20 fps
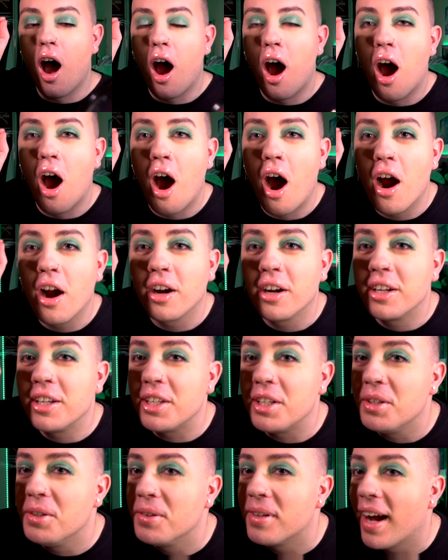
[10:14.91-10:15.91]
Are
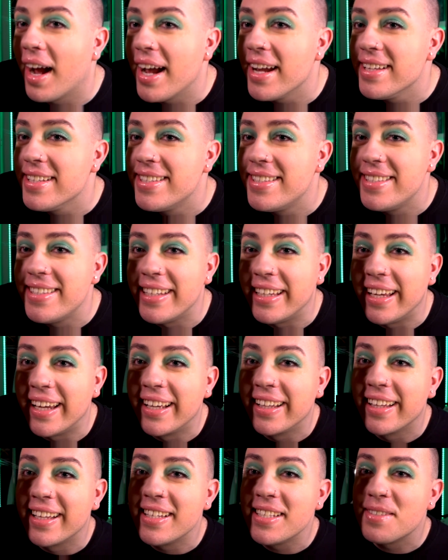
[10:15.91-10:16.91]
you guys
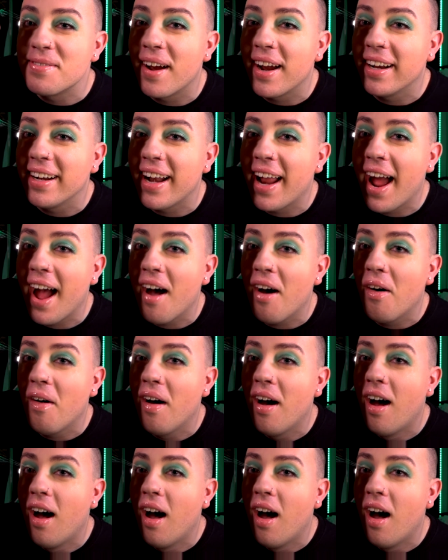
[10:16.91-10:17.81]
seeing this right now?